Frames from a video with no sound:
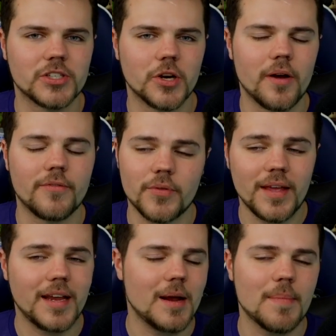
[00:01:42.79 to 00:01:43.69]
So if you're
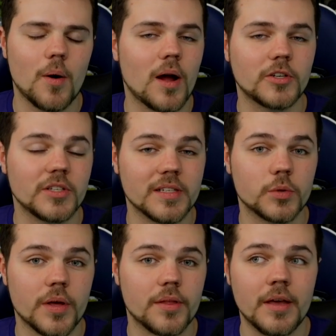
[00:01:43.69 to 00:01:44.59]
thinking about watching
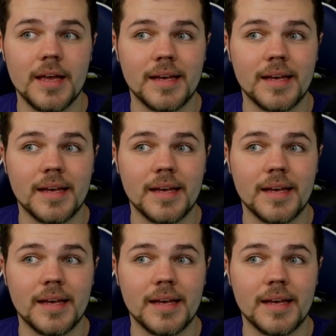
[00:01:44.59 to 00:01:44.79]
this with,